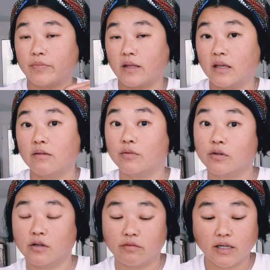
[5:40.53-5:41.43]
in
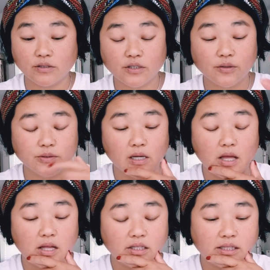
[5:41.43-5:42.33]
or around you
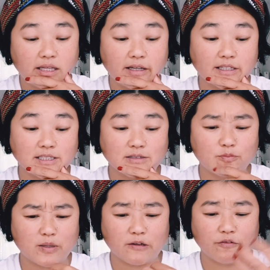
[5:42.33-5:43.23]
that has
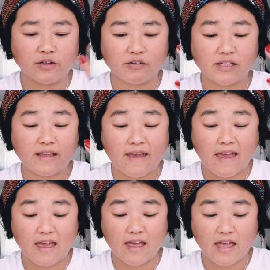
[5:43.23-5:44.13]
been very
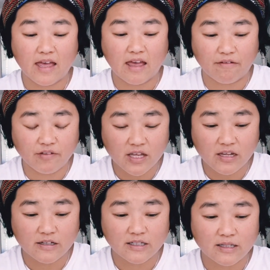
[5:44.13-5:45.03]
heavy,